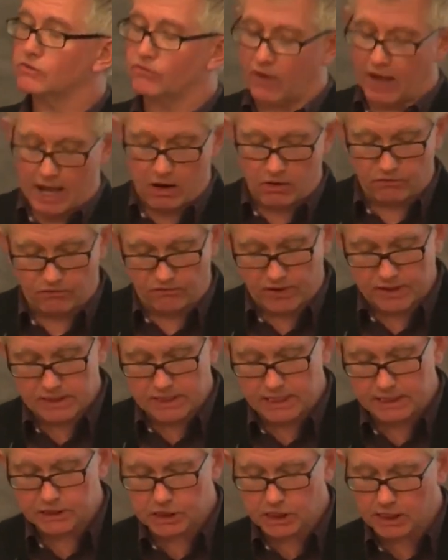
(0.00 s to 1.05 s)
for how
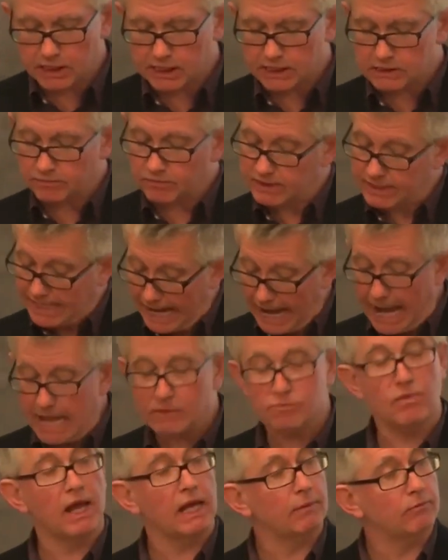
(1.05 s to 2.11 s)
funding journalism
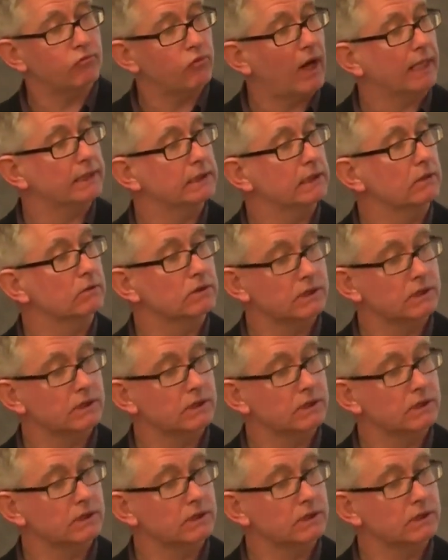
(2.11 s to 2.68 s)
can make practical